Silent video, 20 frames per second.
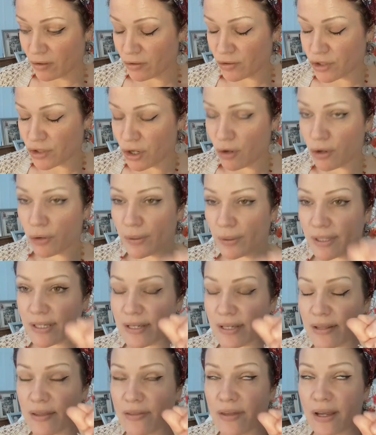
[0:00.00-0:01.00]
don't go into
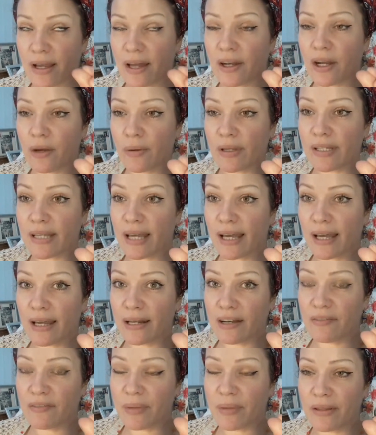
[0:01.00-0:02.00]
the thing. I know it's
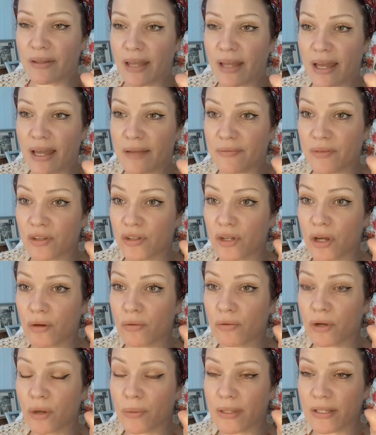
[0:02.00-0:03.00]
hard. I've been there.
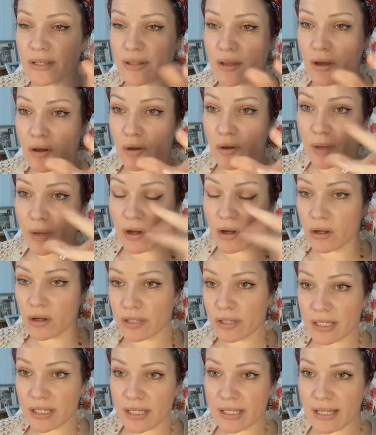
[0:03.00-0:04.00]
Don't go into the, oh my God,
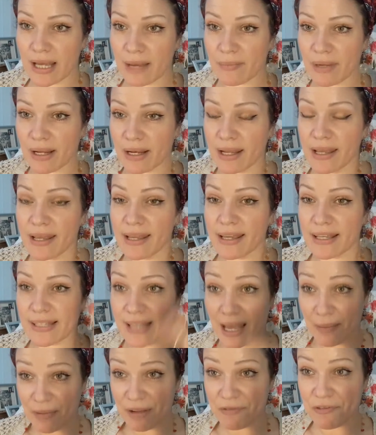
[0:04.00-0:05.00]
this is happening. It's
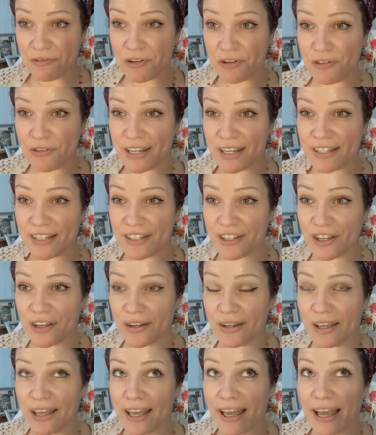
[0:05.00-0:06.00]
happening for a
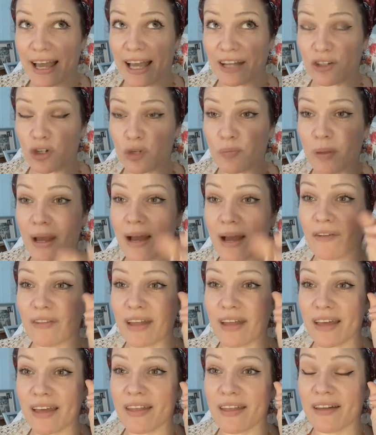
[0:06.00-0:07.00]
reason. And just put out
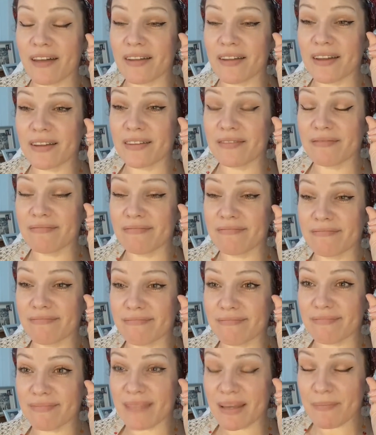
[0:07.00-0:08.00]
there that
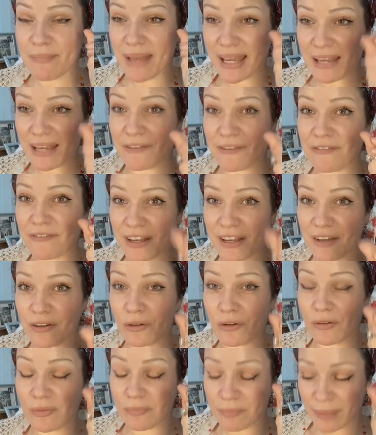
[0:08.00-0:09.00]
it may
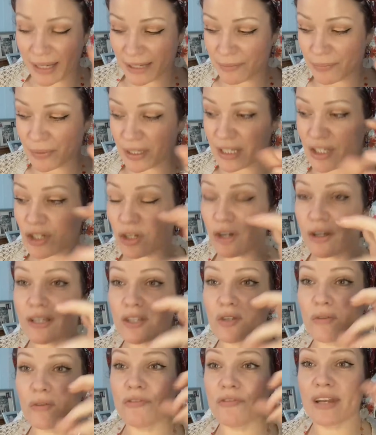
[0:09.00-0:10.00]
feel bad, but it's not. It's
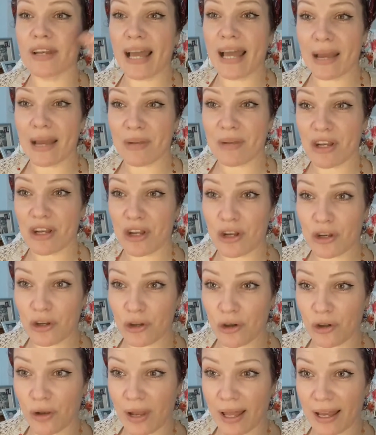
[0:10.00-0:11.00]
something happening in
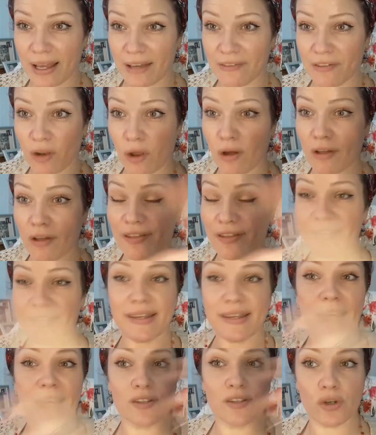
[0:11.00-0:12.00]
your life. A lot of things
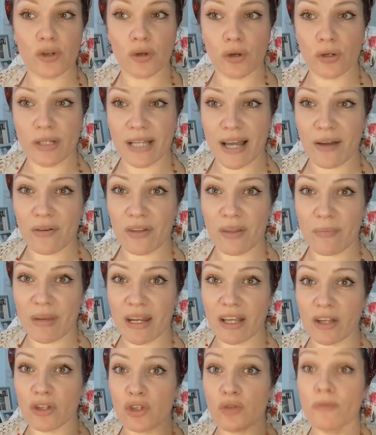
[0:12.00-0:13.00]
are getting torn down at the
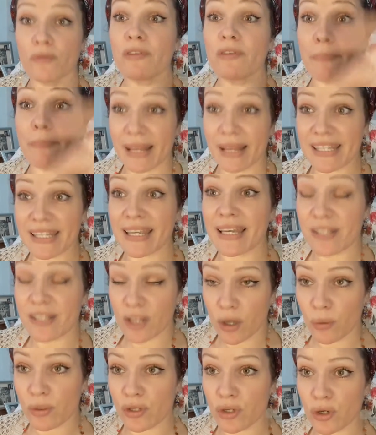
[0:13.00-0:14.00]
minute because something better is
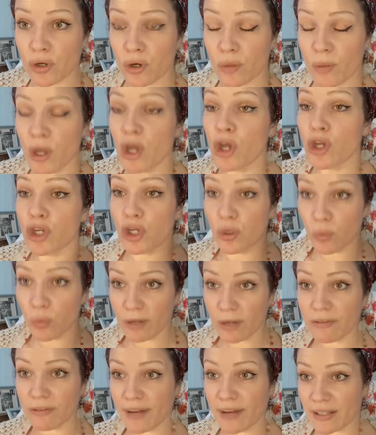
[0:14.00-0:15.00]
going to come. You
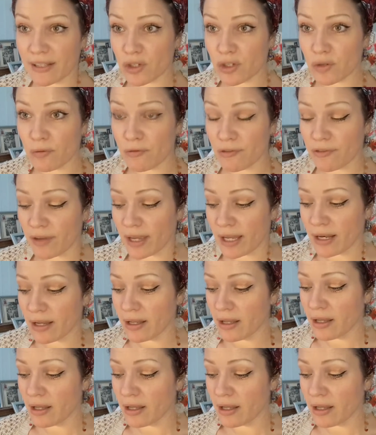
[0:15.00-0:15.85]
will find something.